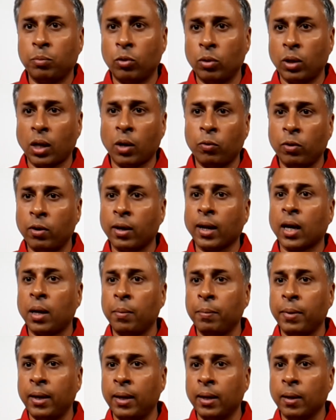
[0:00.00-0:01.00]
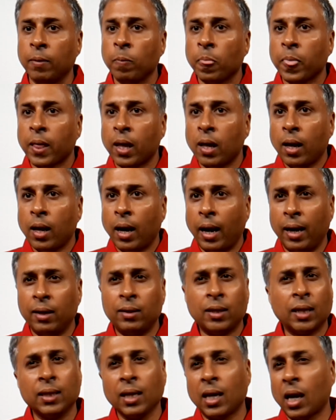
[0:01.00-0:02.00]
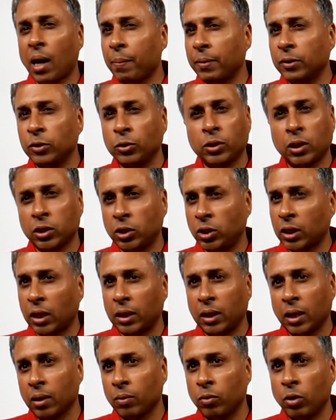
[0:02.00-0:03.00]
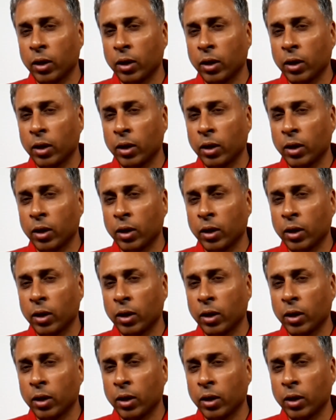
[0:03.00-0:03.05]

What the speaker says: mode I would recommend, and nothing happens to the shutter.